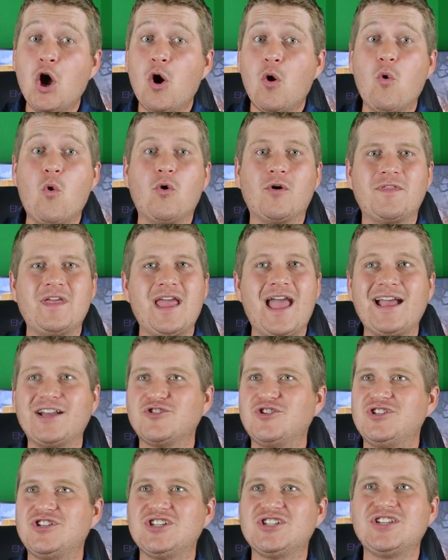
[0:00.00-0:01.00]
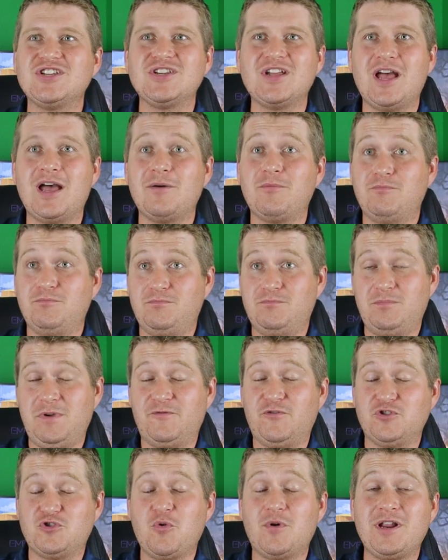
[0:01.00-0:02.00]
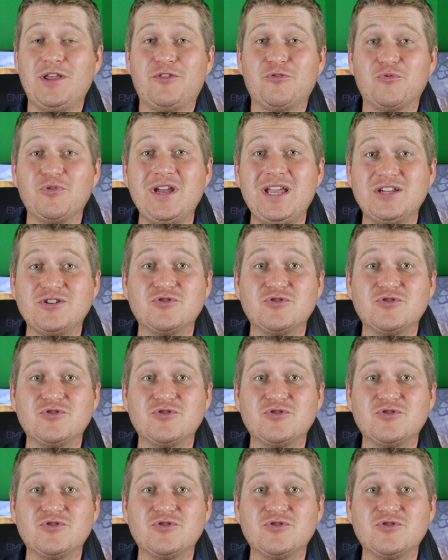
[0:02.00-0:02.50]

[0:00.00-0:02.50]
or they actually just, for 23,